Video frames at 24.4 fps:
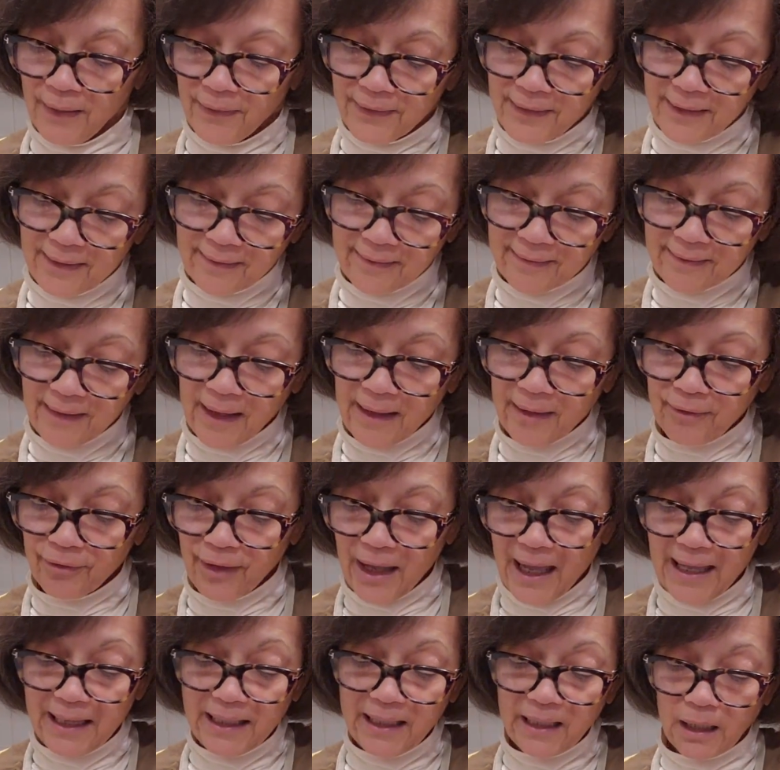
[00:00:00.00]
The inside
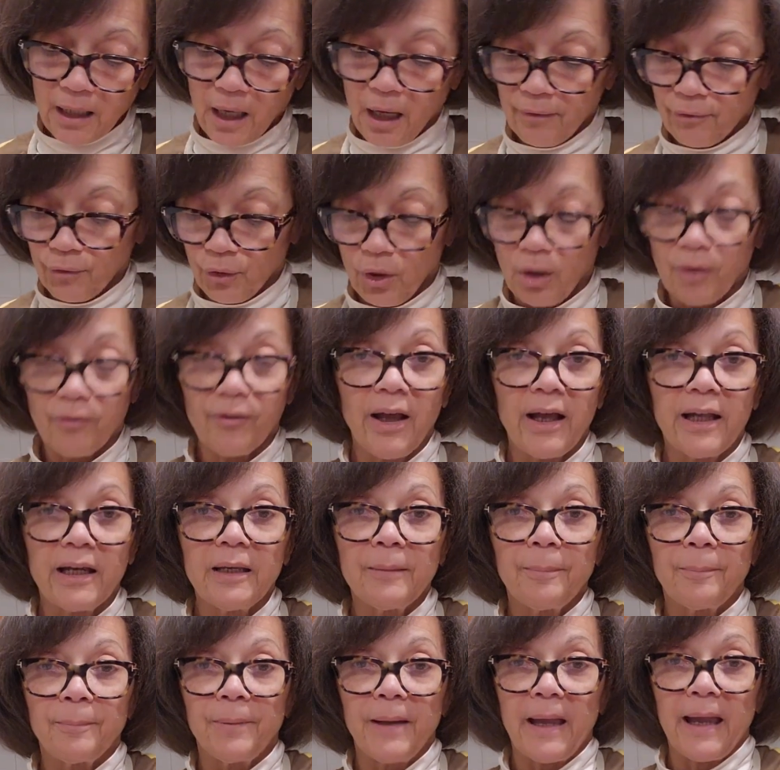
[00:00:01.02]
of any cover of
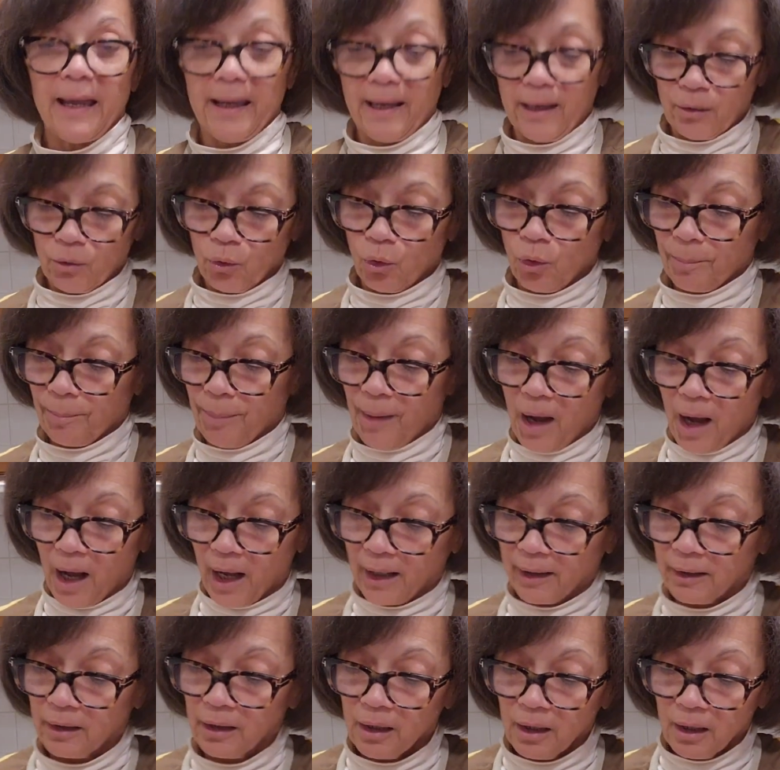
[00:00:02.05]
any pan or
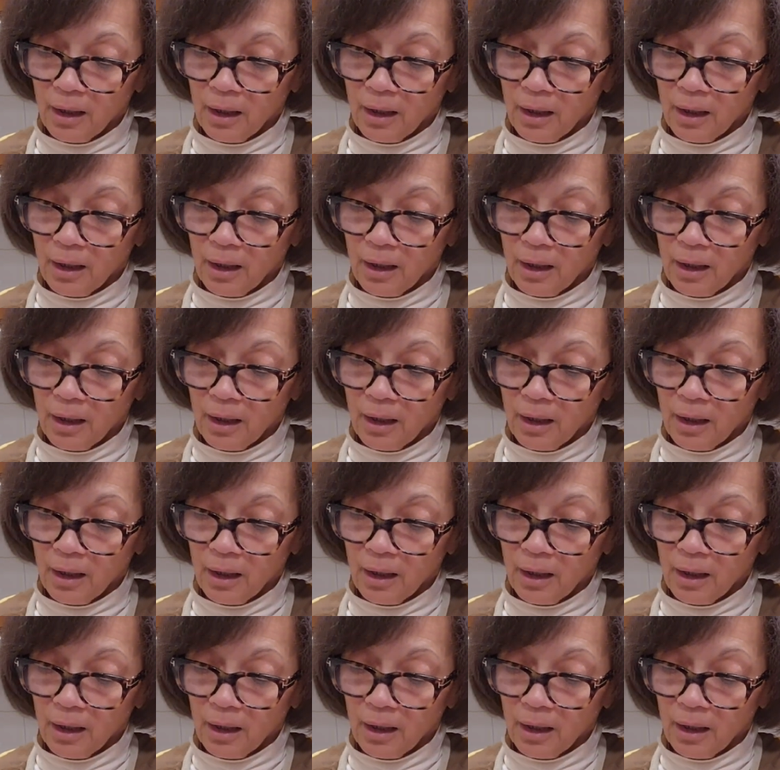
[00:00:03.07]
pot